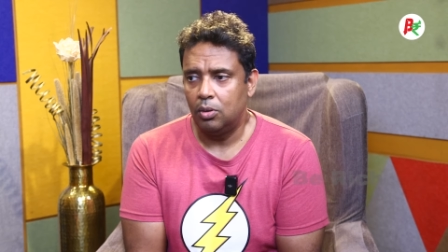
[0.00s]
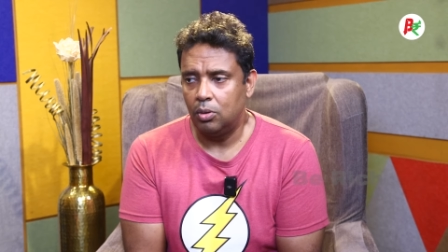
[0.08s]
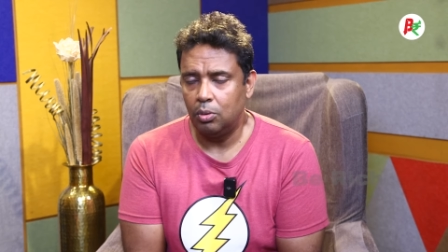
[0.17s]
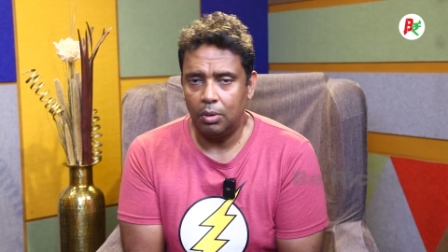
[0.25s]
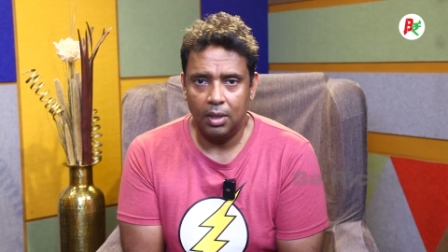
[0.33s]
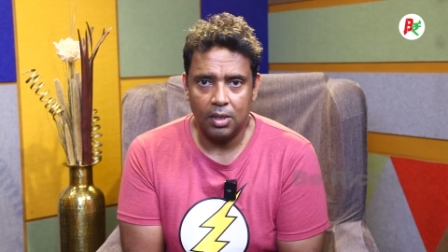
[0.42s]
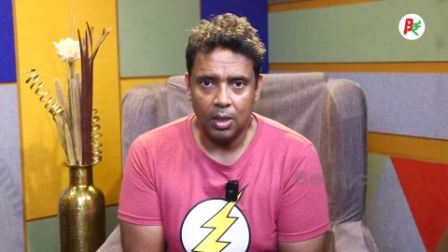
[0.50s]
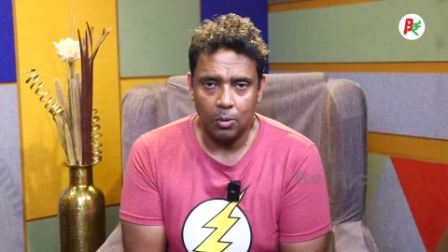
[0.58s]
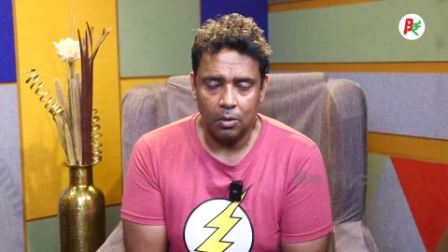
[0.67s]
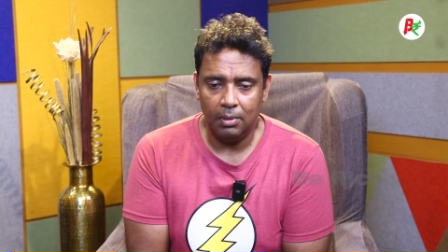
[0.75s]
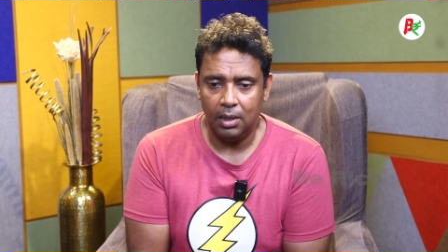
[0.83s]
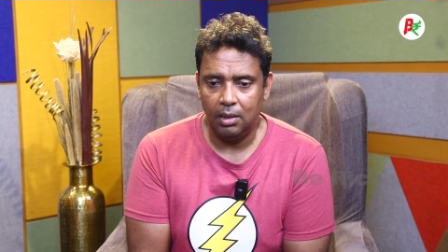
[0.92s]
Do reach out
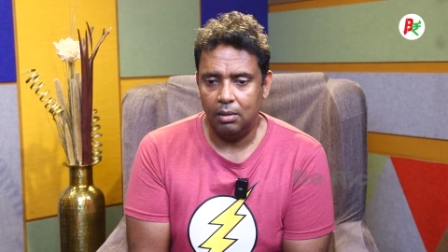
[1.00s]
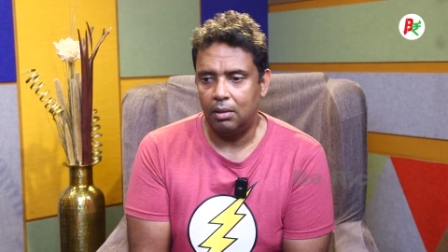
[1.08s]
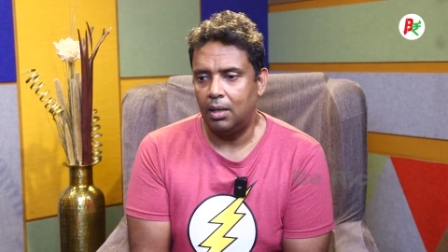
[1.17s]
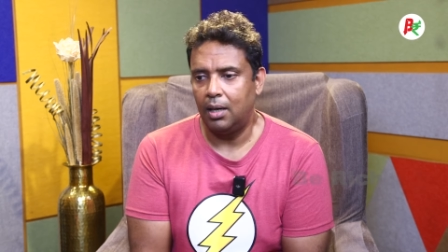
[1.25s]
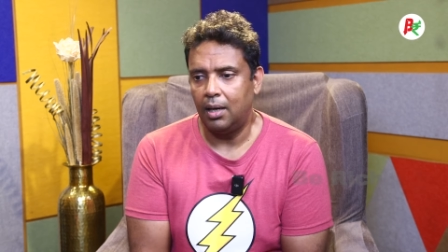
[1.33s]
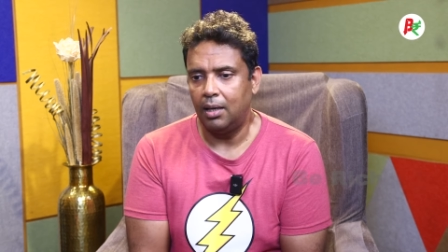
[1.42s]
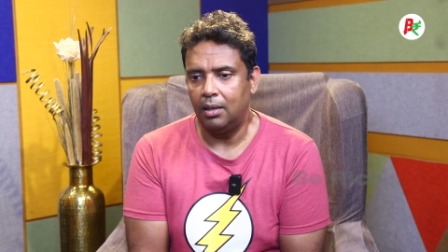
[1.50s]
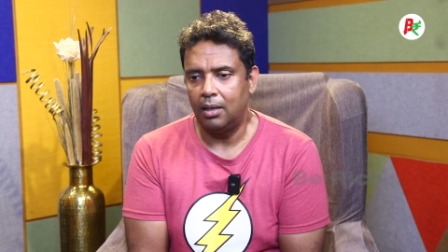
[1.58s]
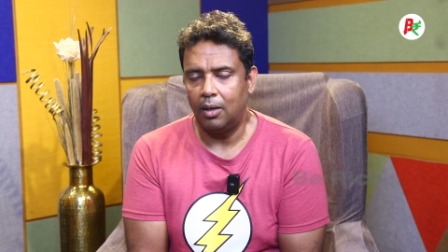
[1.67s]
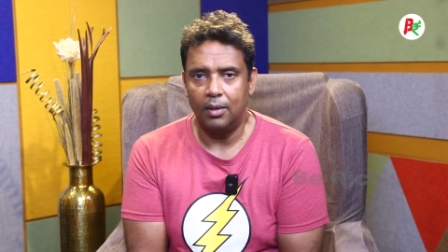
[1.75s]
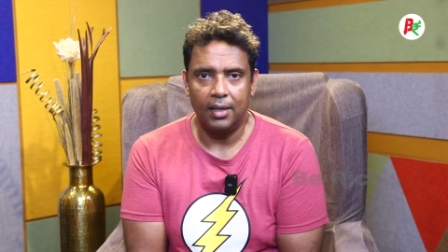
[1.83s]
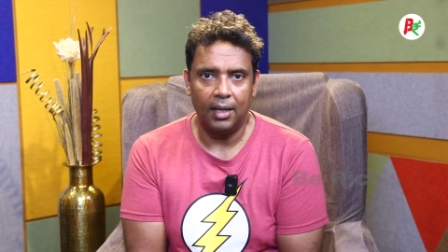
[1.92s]
to me and
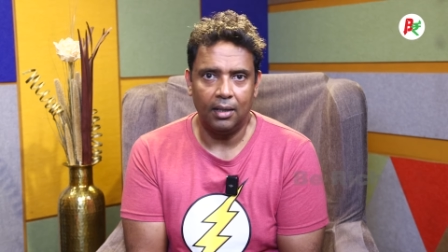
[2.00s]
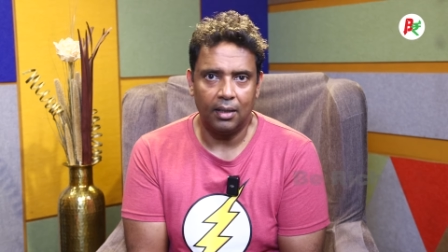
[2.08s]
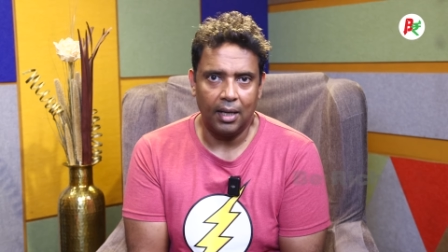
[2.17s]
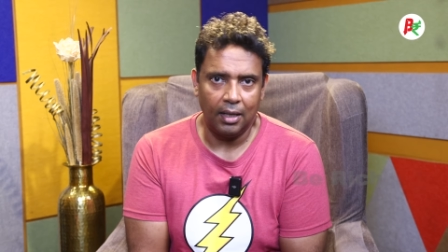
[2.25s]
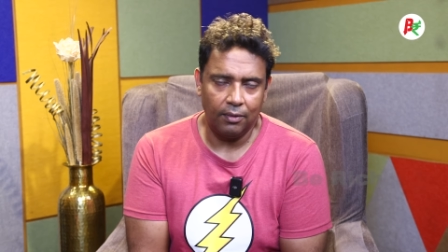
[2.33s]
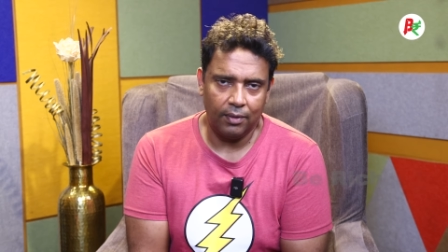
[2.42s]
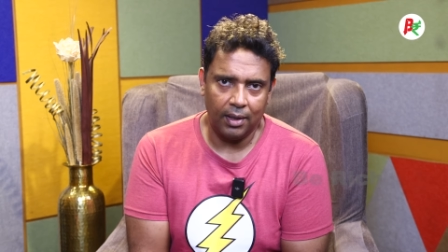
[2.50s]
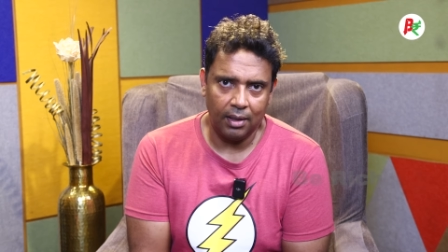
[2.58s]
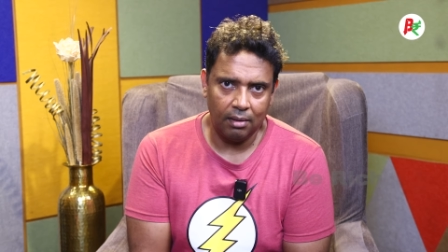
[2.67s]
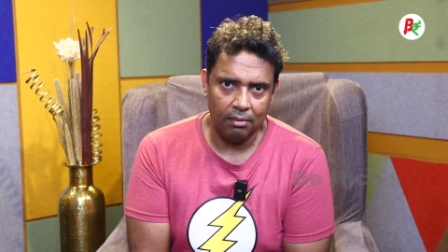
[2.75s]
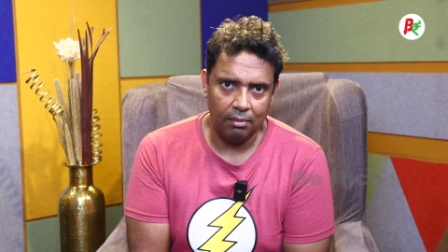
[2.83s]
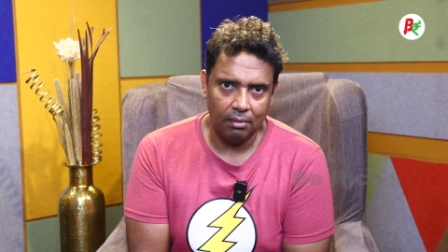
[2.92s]
I'll try and clarify
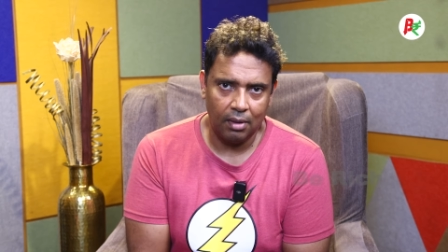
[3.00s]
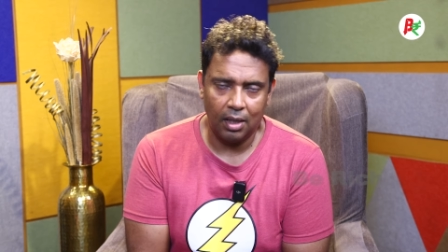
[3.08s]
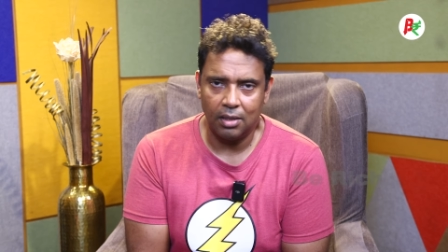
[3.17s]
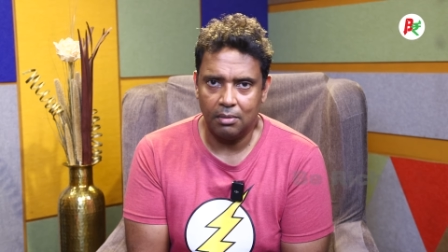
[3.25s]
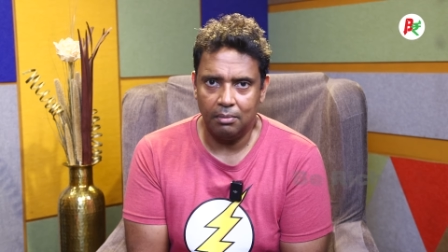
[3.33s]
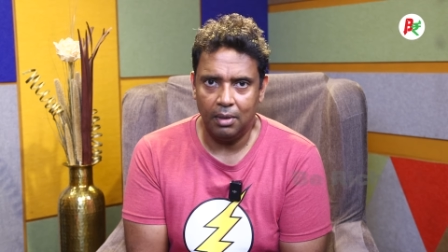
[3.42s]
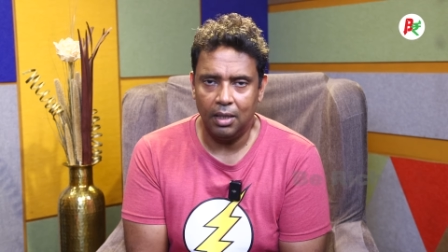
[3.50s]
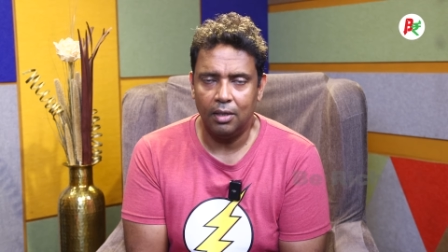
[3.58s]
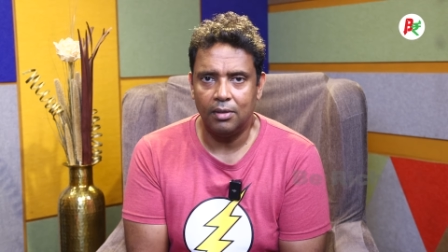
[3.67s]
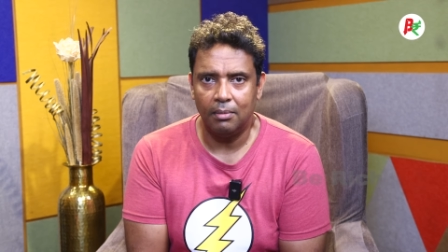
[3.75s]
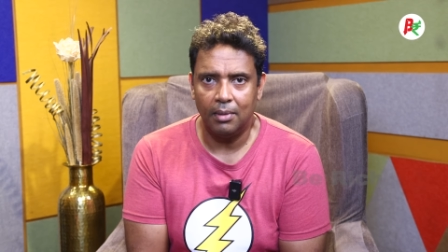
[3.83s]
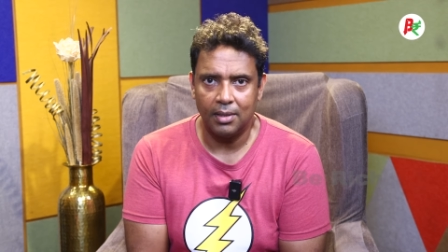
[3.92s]
as many
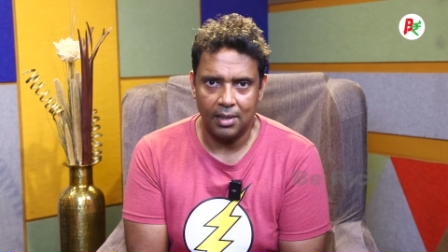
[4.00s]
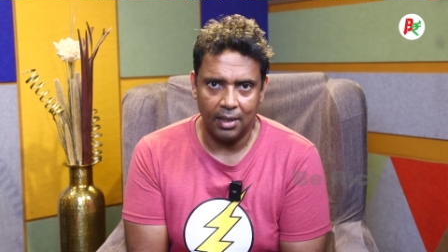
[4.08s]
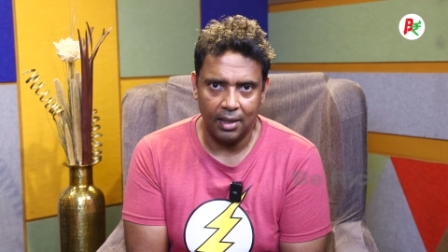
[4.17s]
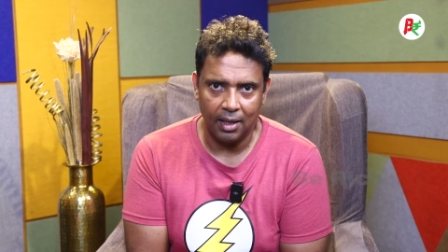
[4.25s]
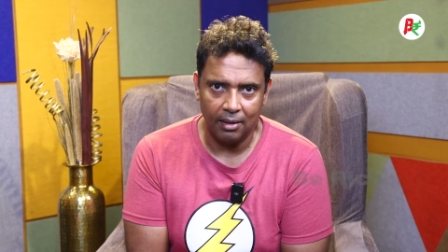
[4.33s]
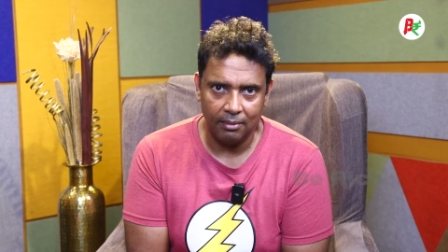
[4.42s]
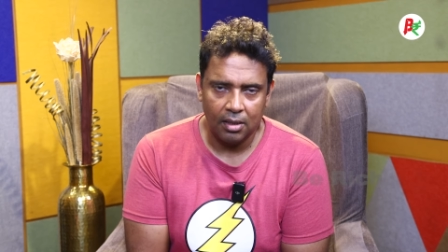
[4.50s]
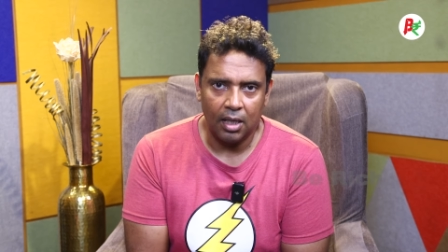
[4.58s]
of them as I can.